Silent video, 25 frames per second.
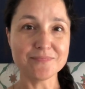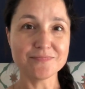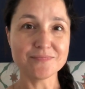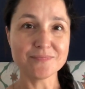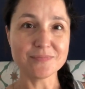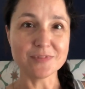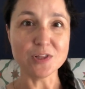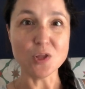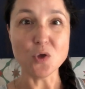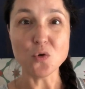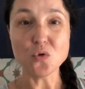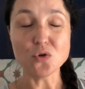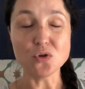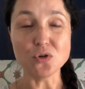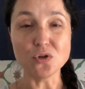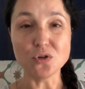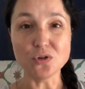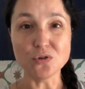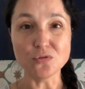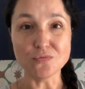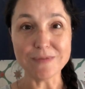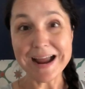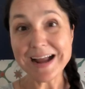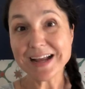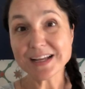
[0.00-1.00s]

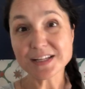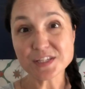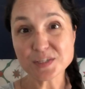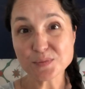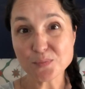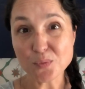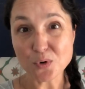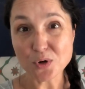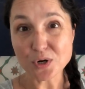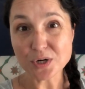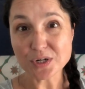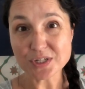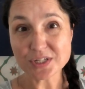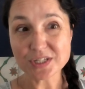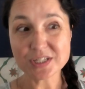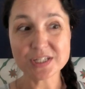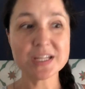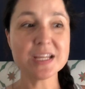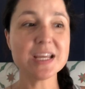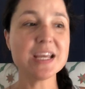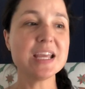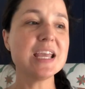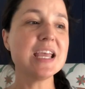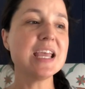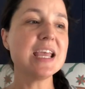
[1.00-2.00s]
local racket sport.
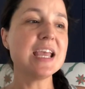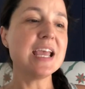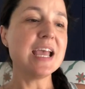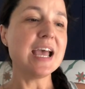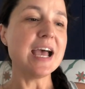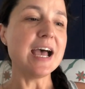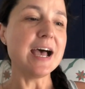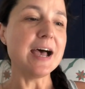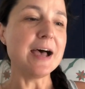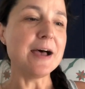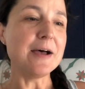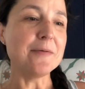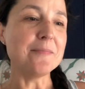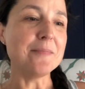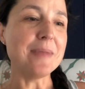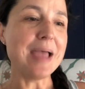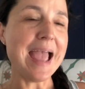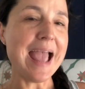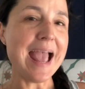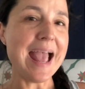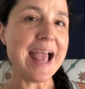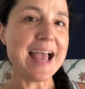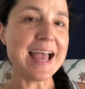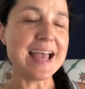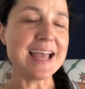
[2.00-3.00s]

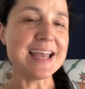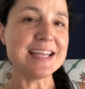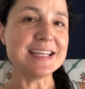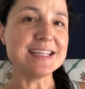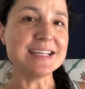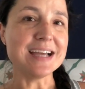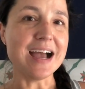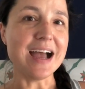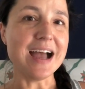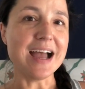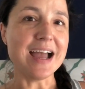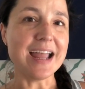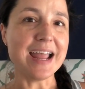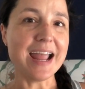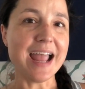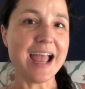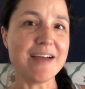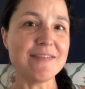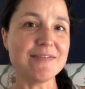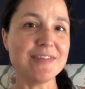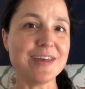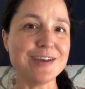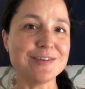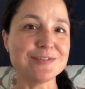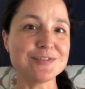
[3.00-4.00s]
And I
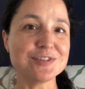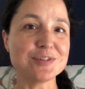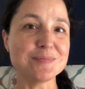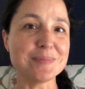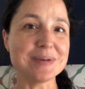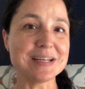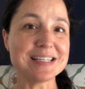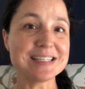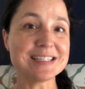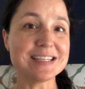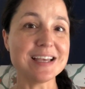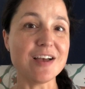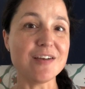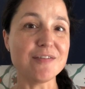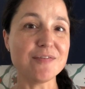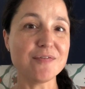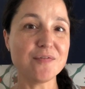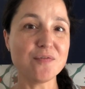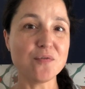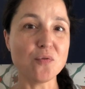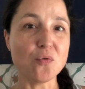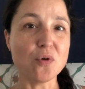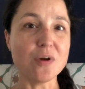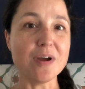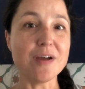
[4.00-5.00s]
have the house to
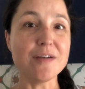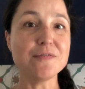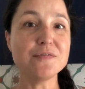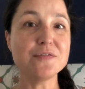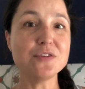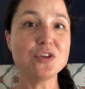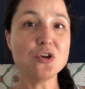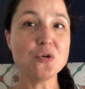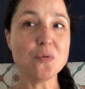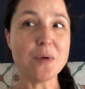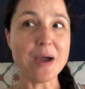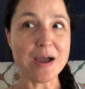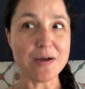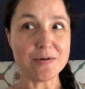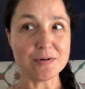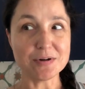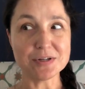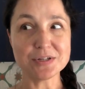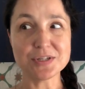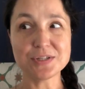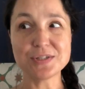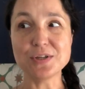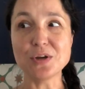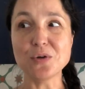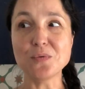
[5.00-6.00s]
myself for a few
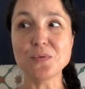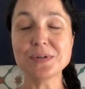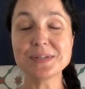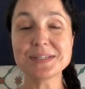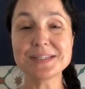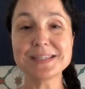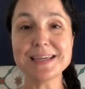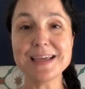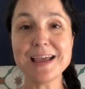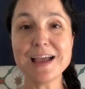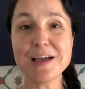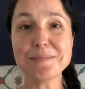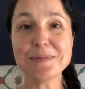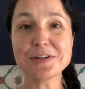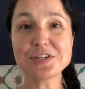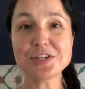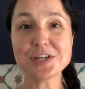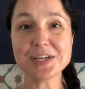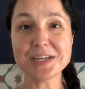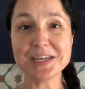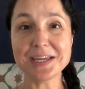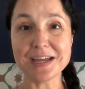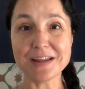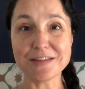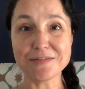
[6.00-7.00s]
hours. So we'll see how much I
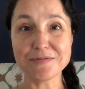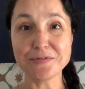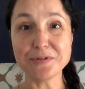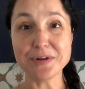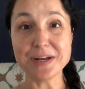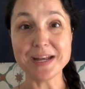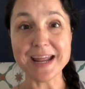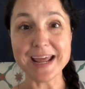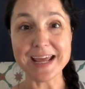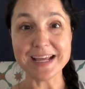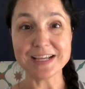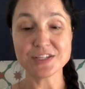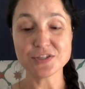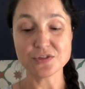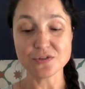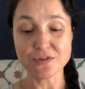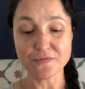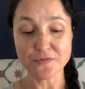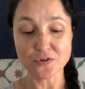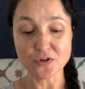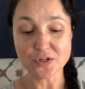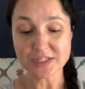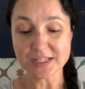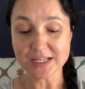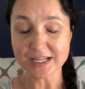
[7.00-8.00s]
can get through today. So the
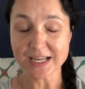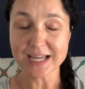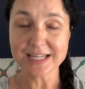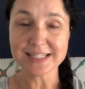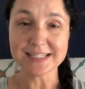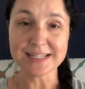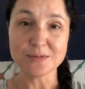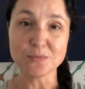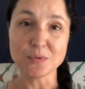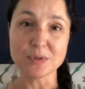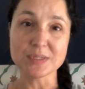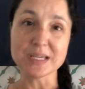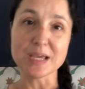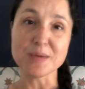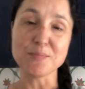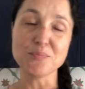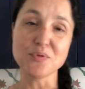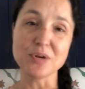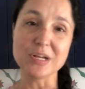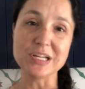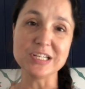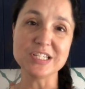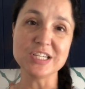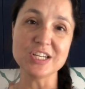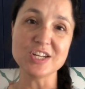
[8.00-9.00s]
first thing I did was I
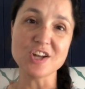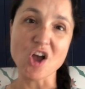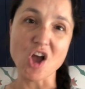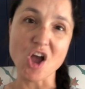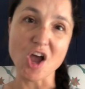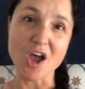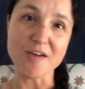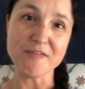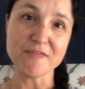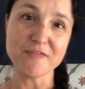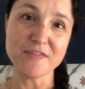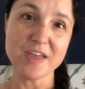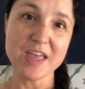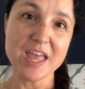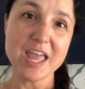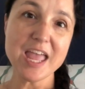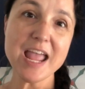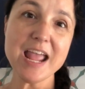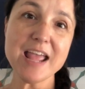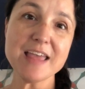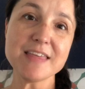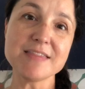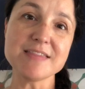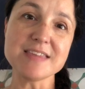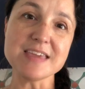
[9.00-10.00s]
printed off
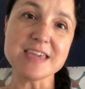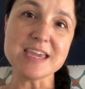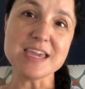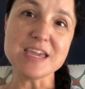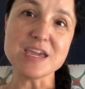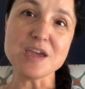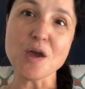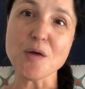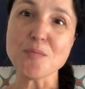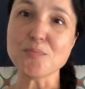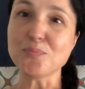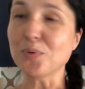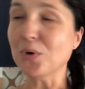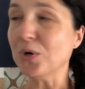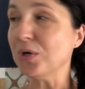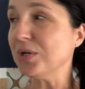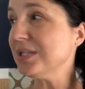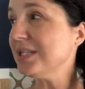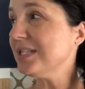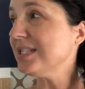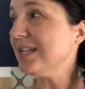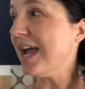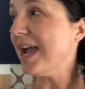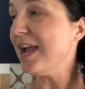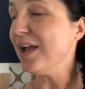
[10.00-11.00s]
the Burda
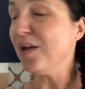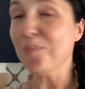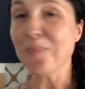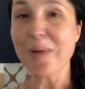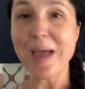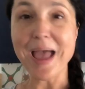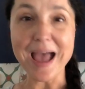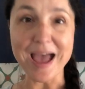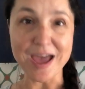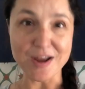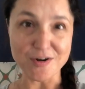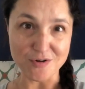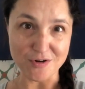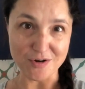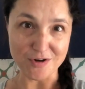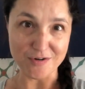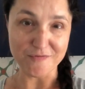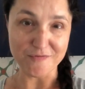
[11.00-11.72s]
style pattern